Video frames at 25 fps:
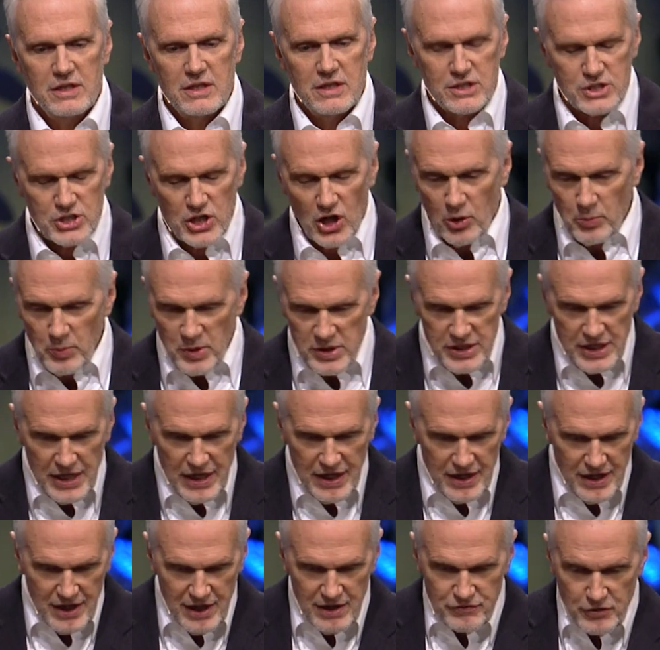told me
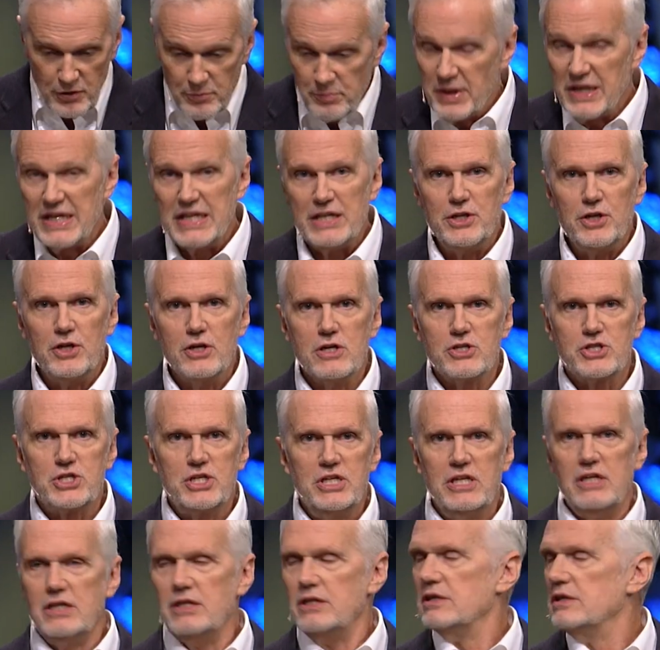that uh, for many years
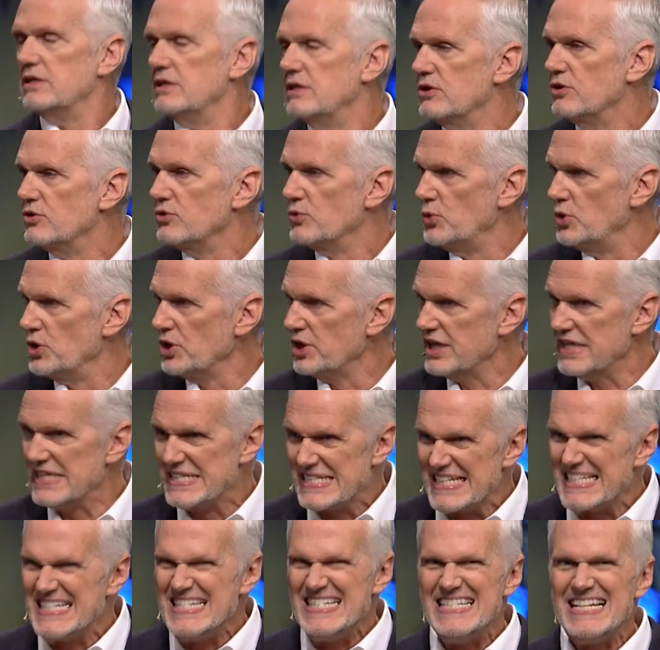he really
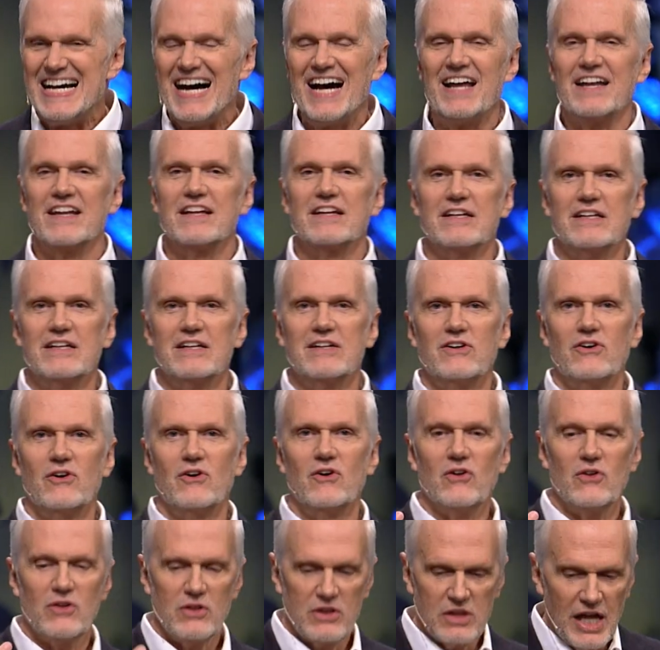did not
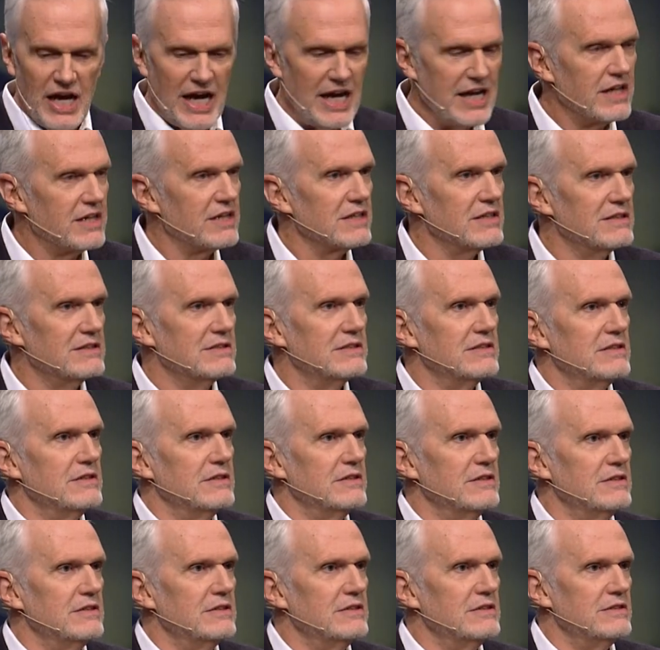like
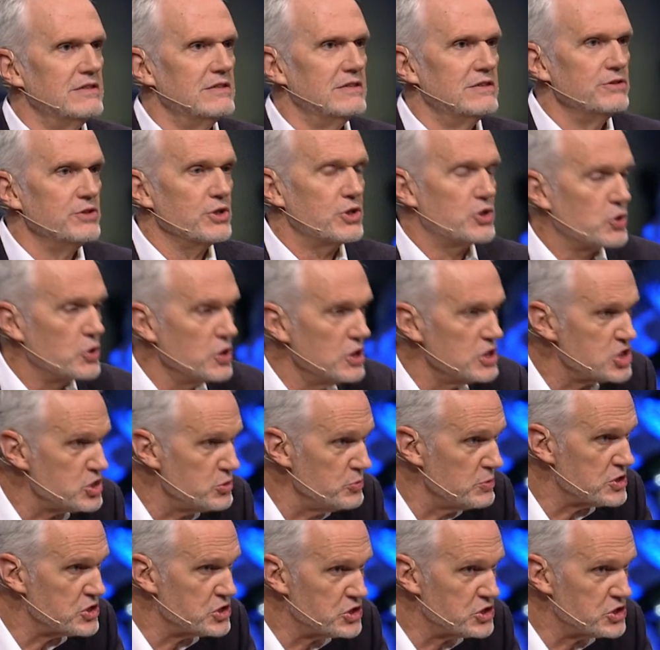the Christmas